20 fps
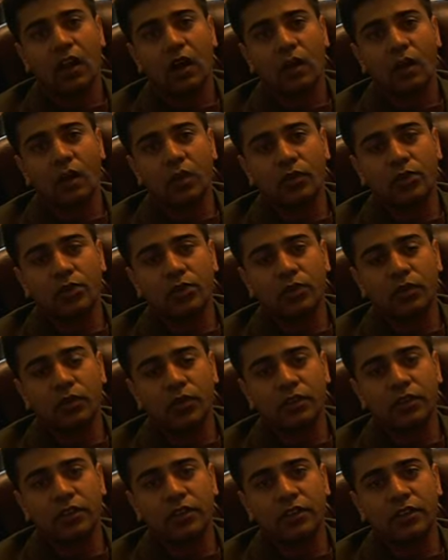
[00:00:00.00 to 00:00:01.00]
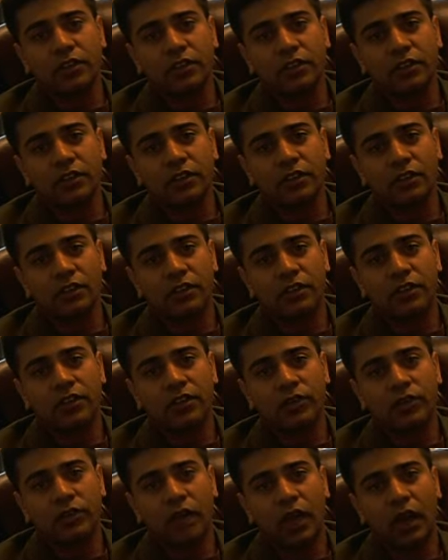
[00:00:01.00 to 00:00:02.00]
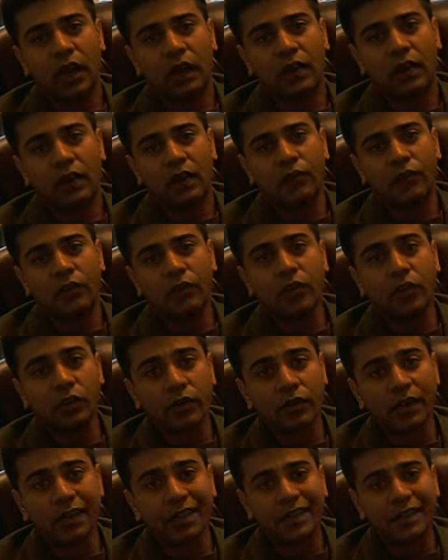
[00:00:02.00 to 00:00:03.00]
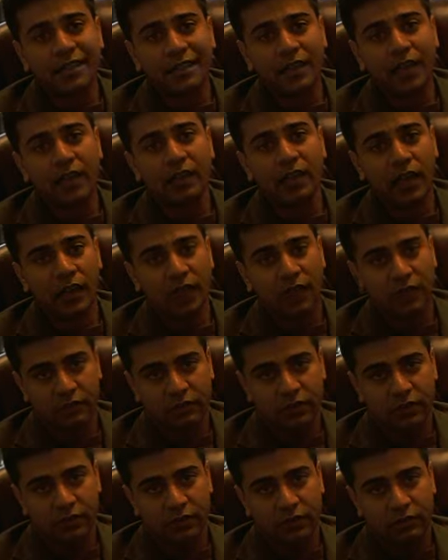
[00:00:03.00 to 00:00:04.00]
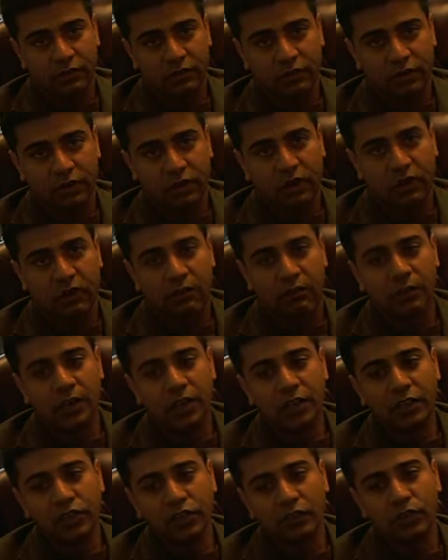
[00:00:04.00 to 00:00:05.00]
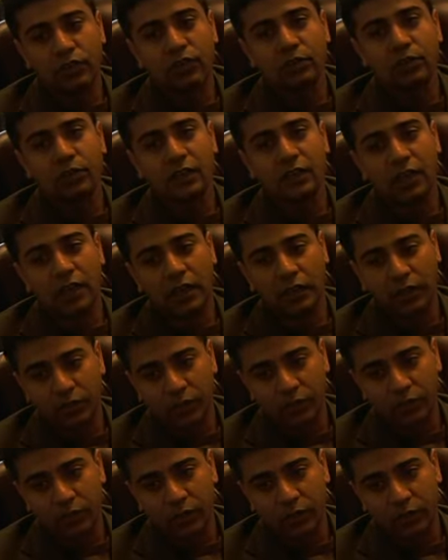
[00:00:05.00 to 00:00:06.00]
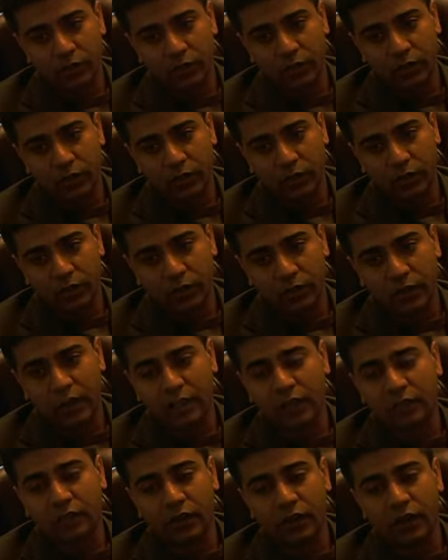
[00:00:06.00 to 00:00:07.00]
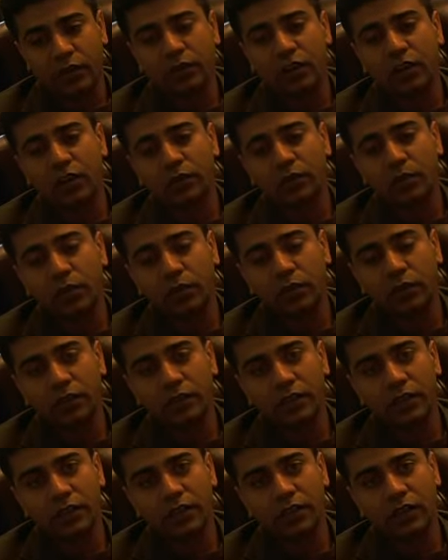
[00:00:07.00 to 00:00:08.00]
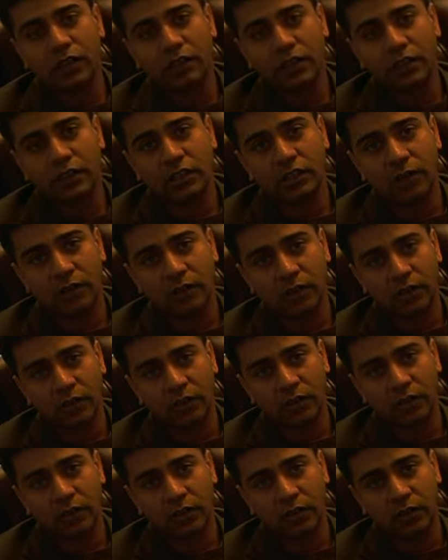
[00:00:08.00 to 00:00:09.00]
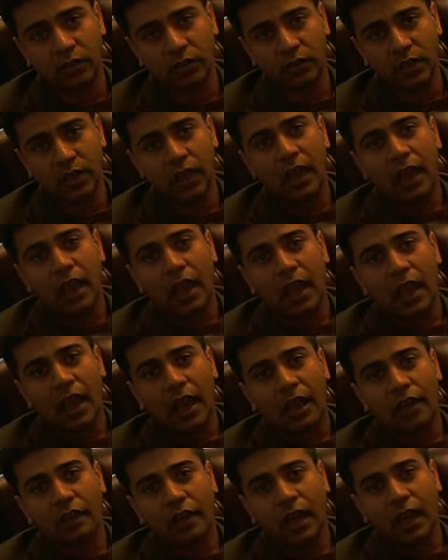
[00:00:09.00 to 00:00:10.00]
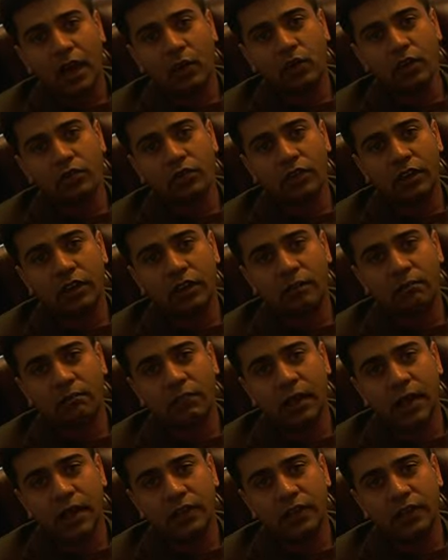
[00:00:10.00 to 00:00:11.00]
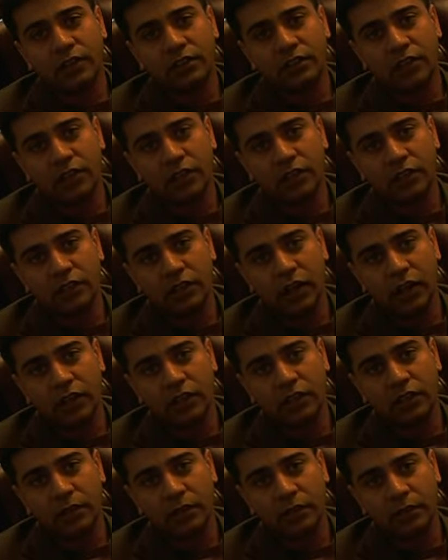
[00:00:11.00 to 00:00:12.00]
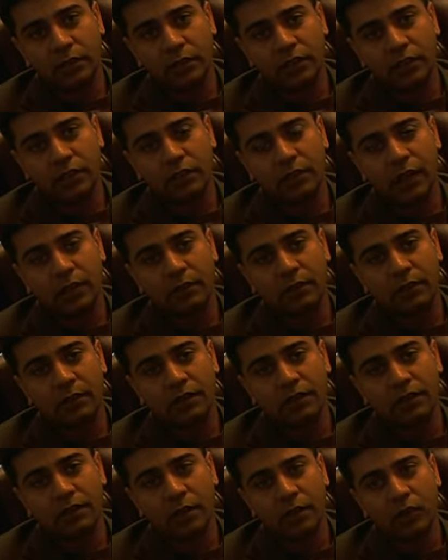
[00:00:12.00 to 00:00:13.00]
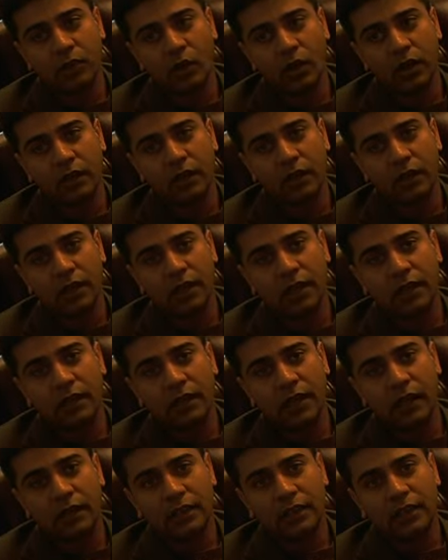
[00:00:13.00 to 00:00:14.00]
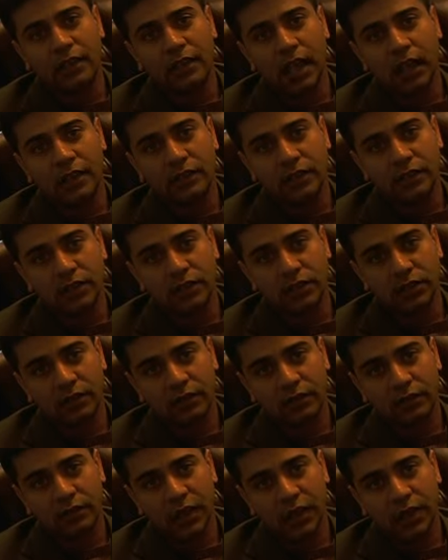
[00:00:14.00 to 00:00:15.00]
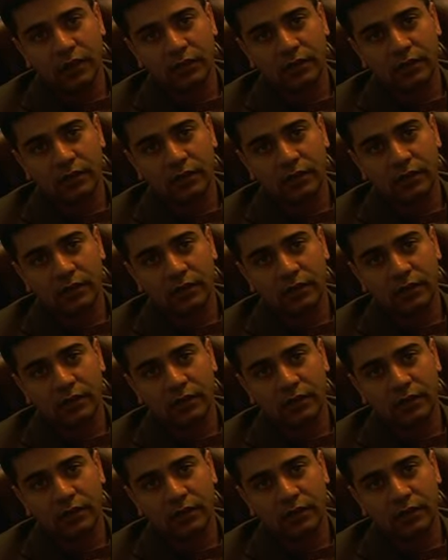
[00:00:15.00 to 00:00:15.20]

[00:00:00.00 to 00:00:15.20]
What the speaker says: Also, what you need to do is to, if you don't understand English, make sure you bring an interpreter with you. It's very, very important that you have an interpreter with you. And I will recommend a certified interpreter. That means someone that is licensed to do that.